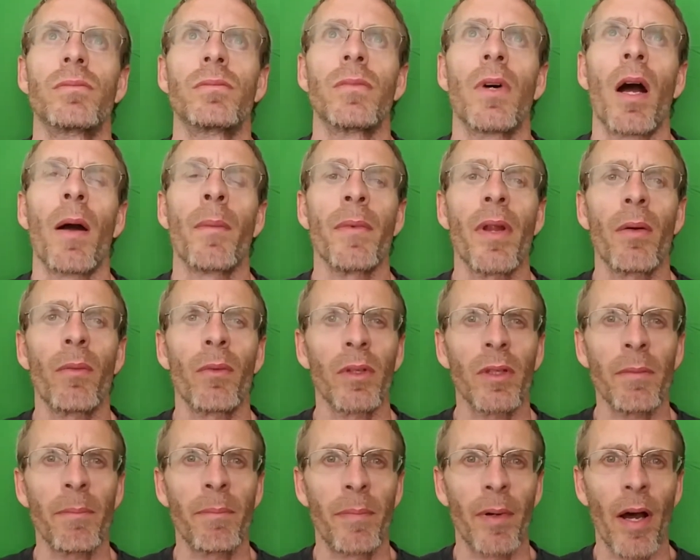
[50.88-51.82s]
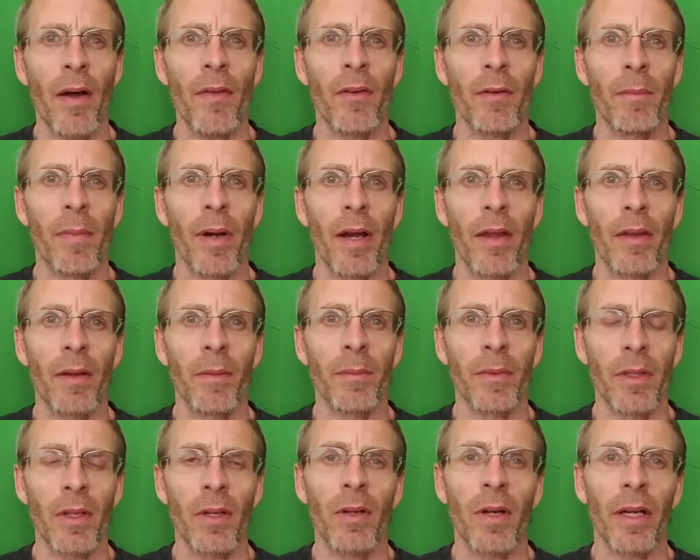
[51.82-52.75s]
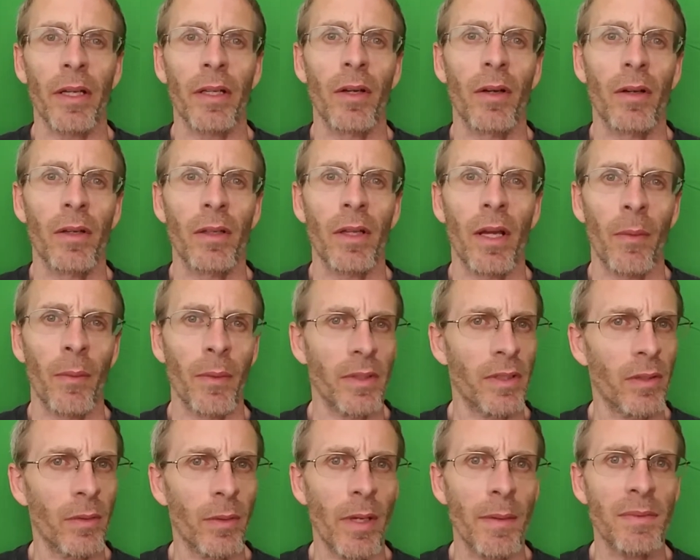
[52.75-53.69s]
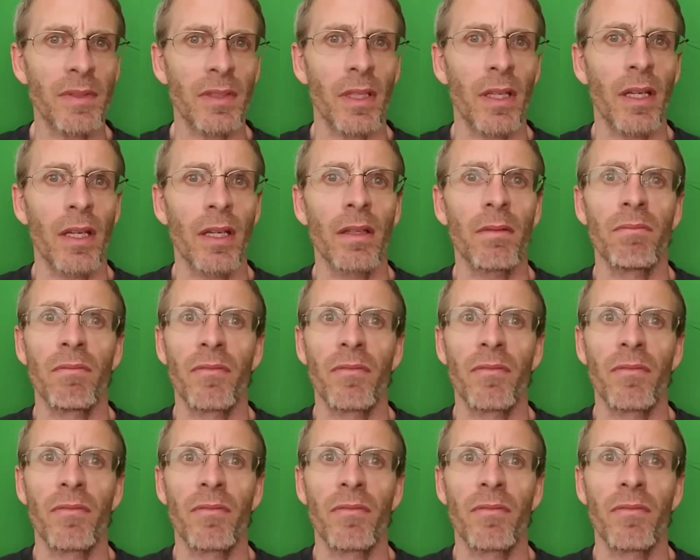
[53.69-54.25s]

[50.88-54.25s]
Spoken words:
I'm not really bothered by them. I went to the website,